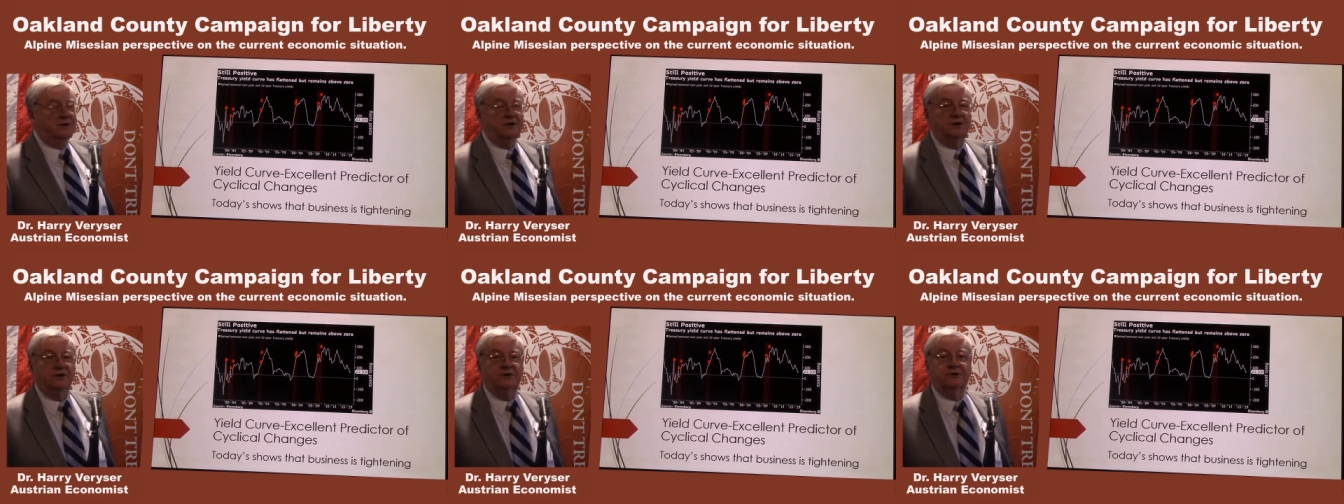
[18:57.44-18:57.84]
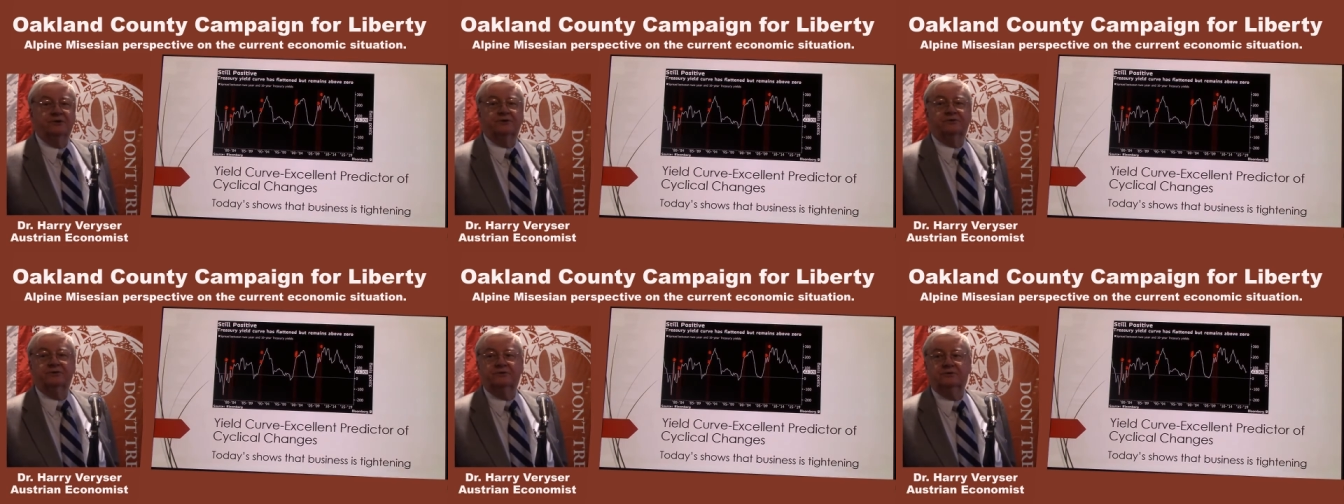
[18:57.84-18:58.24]
a year
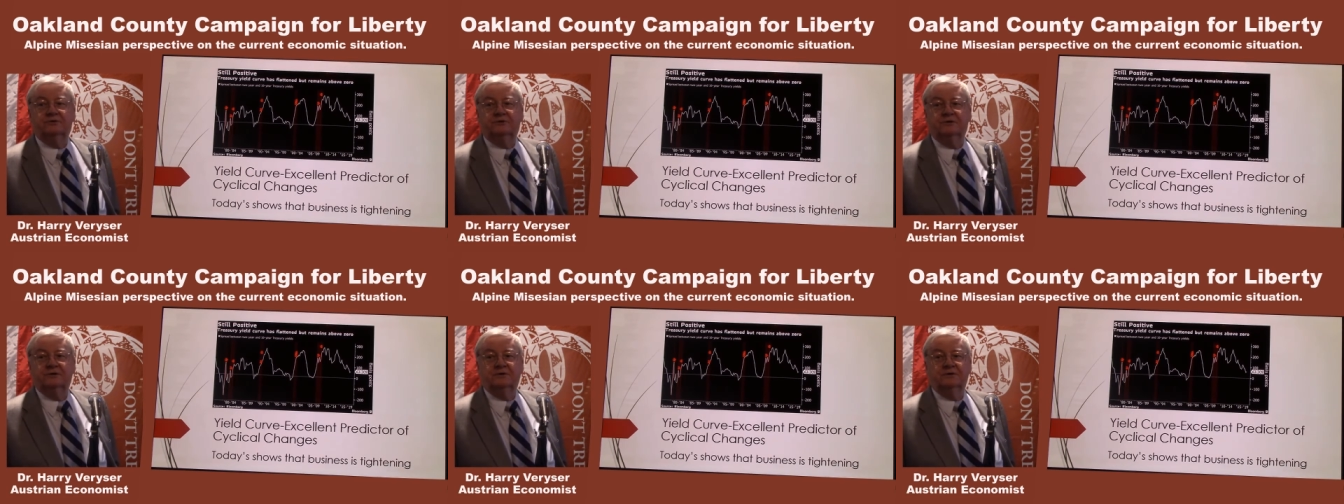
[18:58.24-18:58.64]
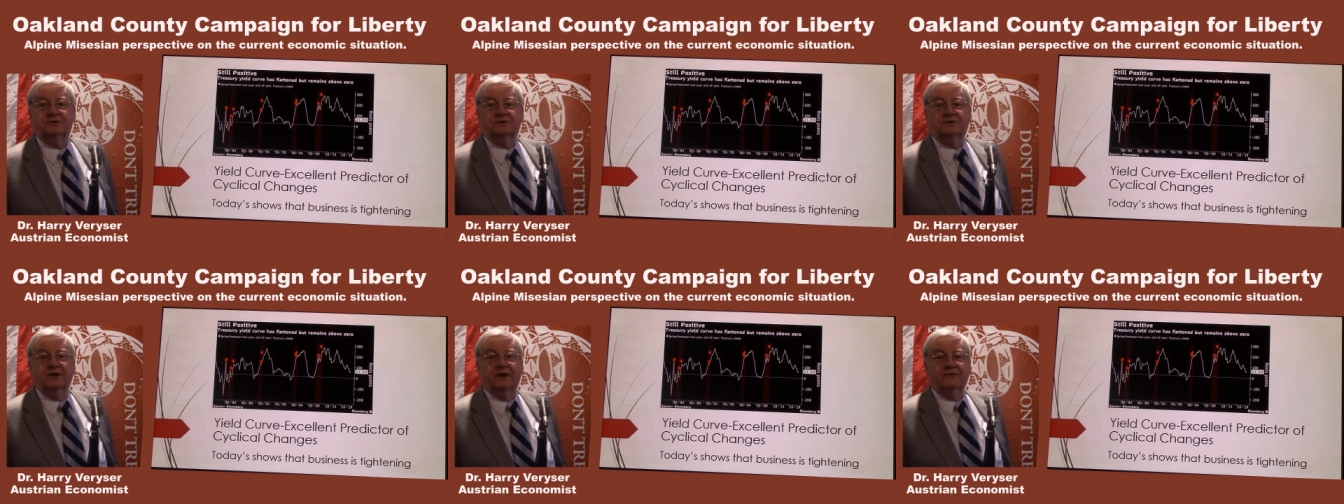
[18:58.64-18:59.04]
or two,
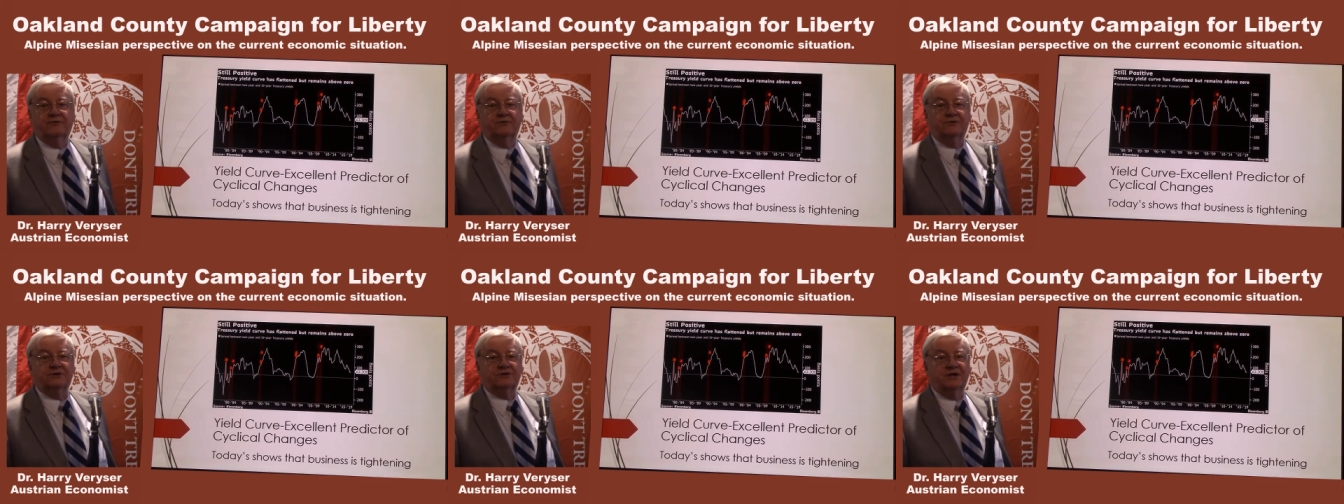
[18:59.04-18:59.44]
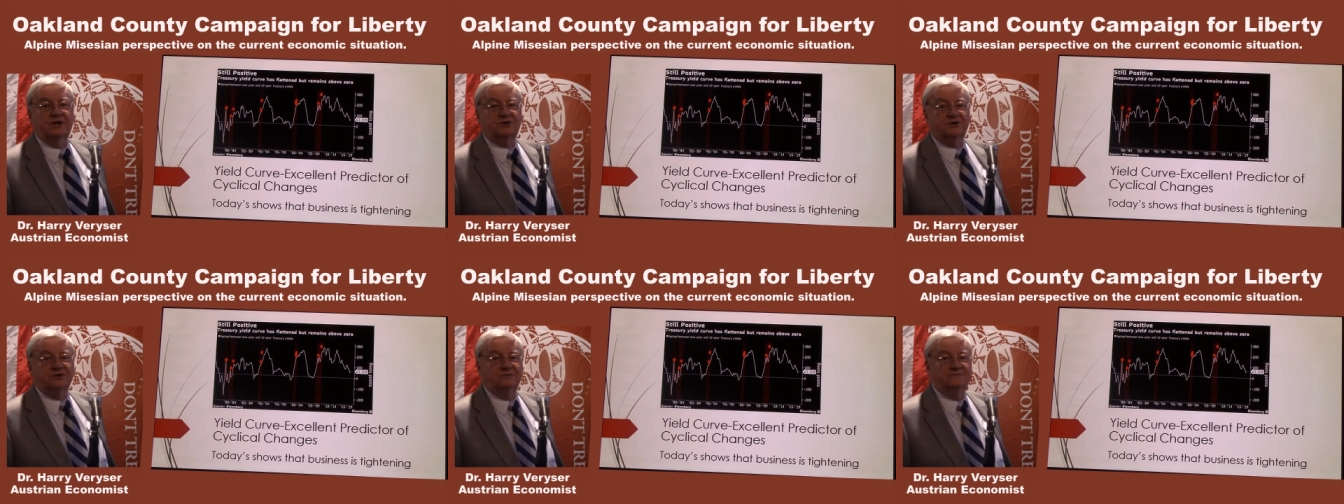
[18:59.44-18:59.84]
you could have a
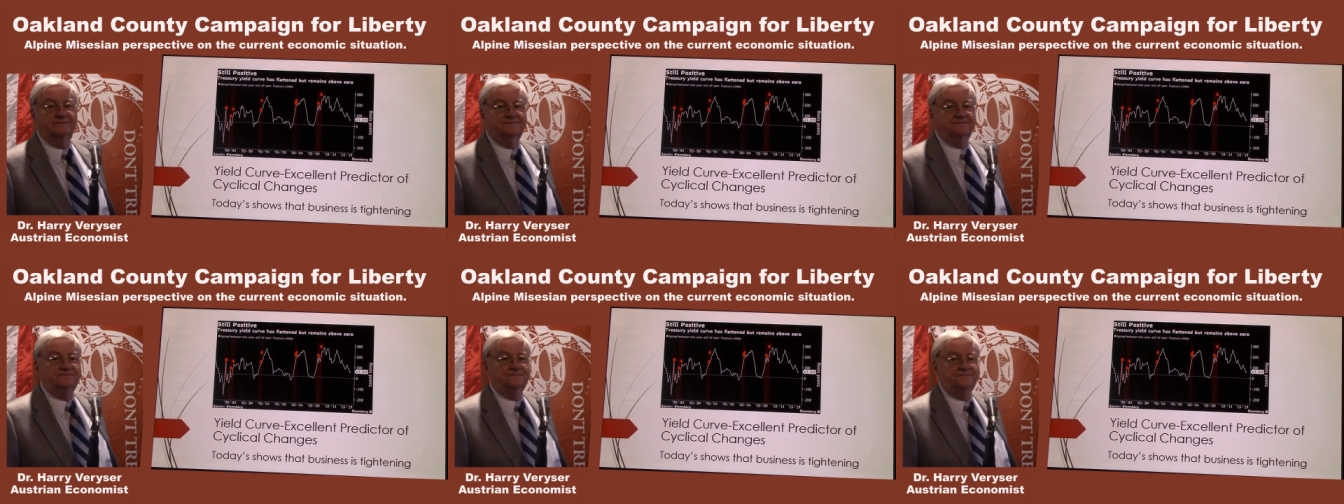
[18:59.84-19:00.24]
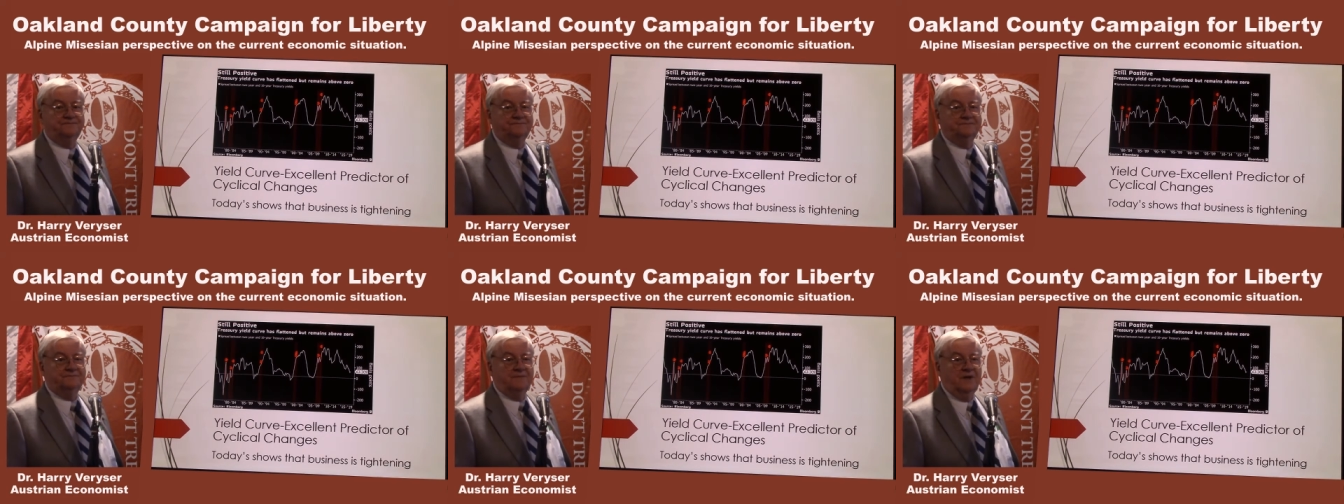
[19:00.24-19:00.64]
recession.
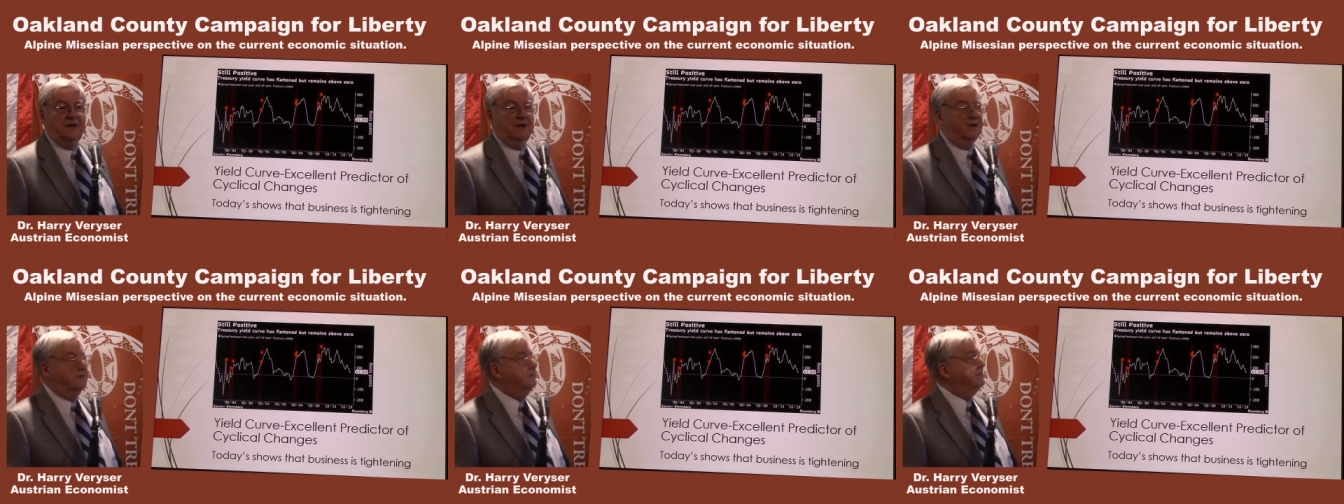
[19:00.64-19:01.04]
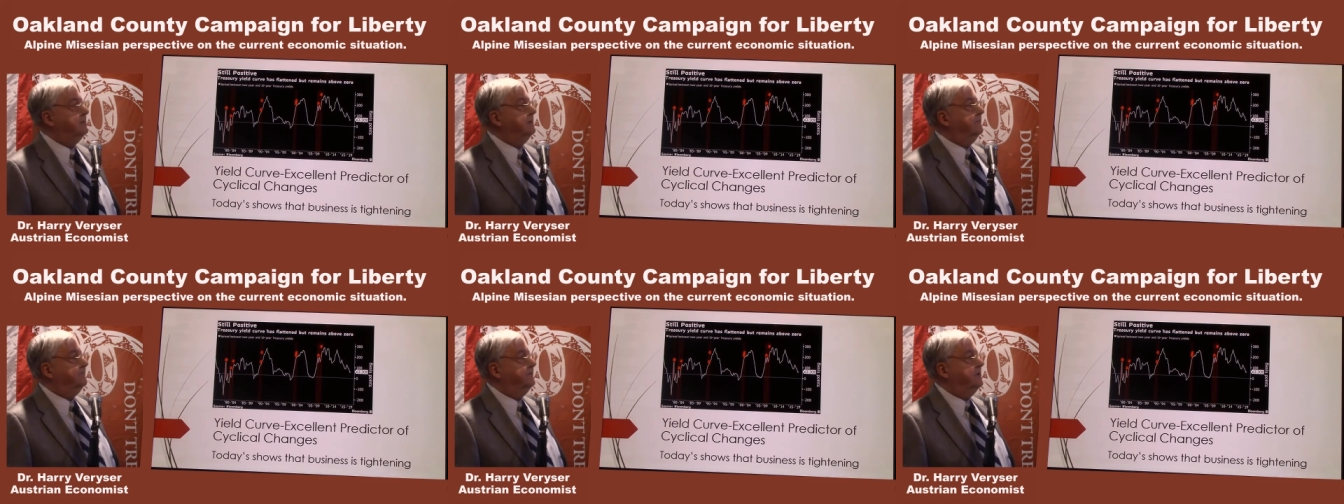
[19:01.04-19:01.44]
And
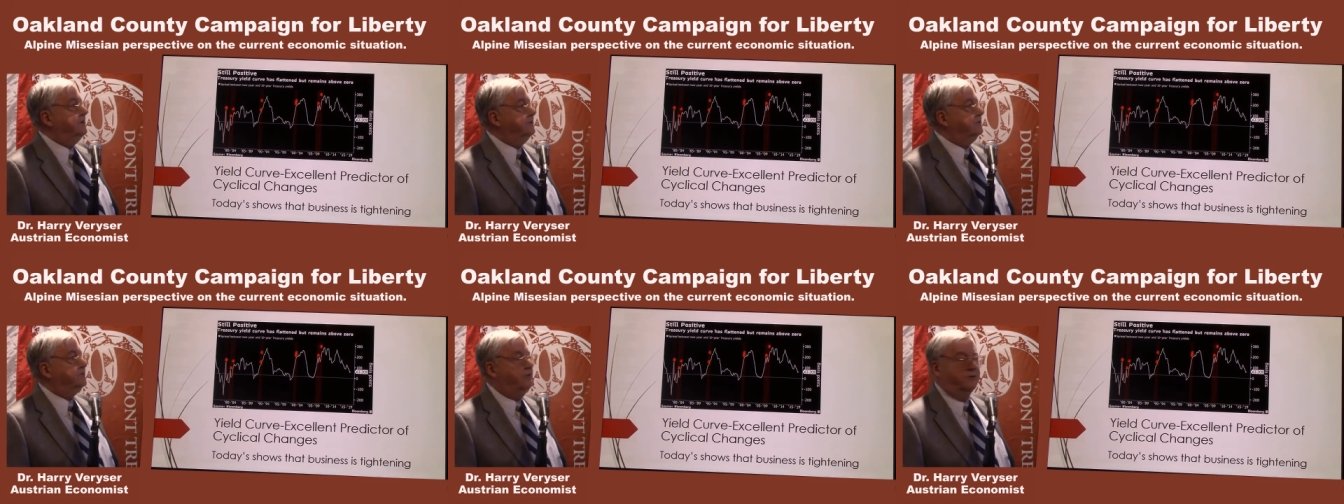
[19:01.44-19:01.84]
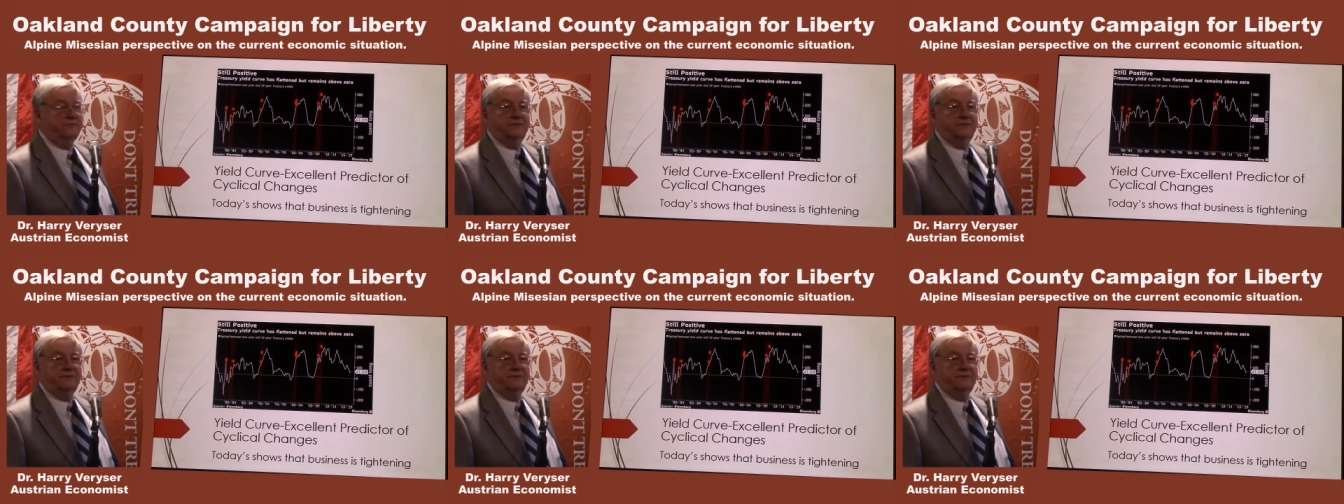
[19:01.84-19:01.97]
if the yield curve